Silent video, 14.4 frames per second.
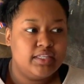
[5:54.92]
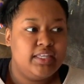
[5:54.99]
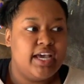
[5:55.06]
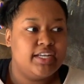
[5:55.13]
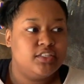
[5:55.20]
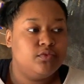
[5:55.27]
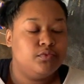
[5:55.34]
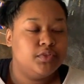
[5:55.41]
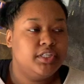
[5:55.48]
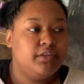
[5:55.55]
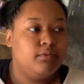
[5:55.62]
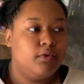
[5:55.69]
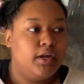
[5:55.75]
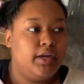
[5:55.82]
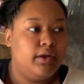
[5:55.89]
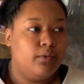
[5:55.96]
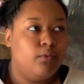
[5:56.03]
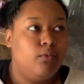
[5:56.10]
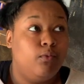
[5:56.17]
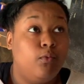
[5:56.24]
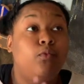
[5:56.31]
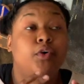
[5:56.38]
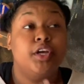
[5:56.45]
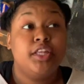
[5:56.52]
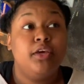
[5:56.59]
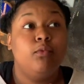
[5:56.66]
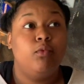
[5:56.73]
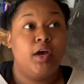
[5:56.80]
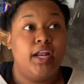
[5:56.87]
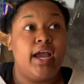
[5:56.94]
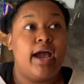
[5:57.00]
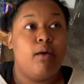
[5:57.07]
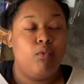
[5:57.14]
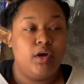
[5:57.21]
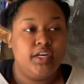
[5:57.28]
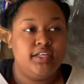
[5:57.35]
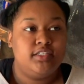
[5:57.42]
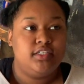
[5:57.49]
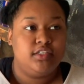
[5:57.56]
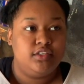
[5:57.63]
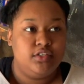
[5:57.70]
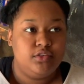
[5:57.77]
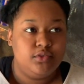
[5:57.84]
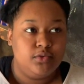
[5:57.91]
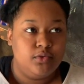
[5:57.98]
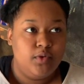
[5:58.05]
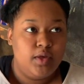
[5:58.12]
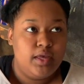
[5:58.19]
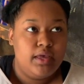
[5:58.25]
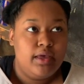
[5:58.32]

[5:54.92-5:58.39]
that's really what I wanted to do.